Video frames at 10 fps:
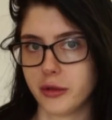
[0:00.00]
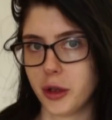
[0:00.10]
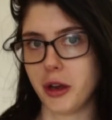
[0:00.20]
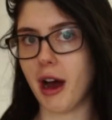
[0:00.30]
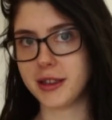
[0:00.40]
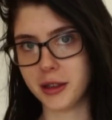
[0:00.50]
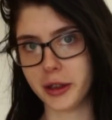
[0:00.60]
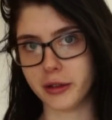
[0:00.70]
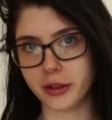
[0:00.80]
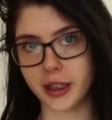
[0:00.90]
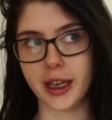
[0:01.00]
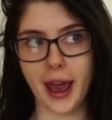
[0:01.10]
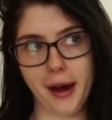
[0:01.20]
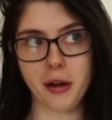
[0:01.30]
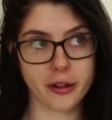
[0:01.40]
for you guys, and hopefully
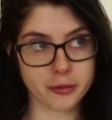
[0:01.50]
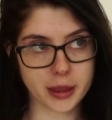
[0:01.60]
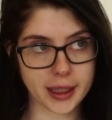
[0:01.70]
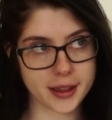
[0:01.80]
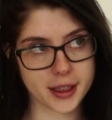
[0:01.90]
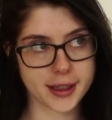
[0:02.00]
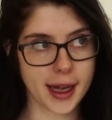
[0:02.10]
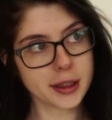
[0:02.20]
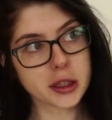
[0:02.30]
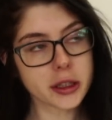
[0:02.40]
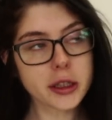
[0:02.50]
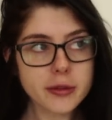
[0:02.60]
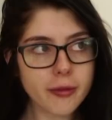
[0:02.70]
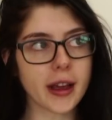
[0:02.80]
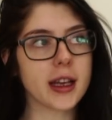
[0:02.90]
our government lets us out soon.
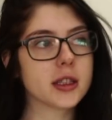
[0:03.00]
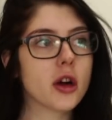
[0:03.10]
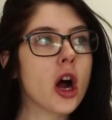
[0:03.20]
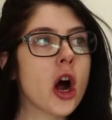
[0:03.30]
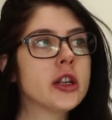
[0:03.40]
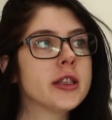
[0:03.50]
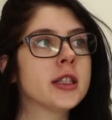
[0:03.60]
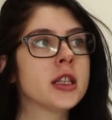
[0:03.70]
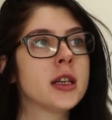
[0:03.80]
Fingers crossed.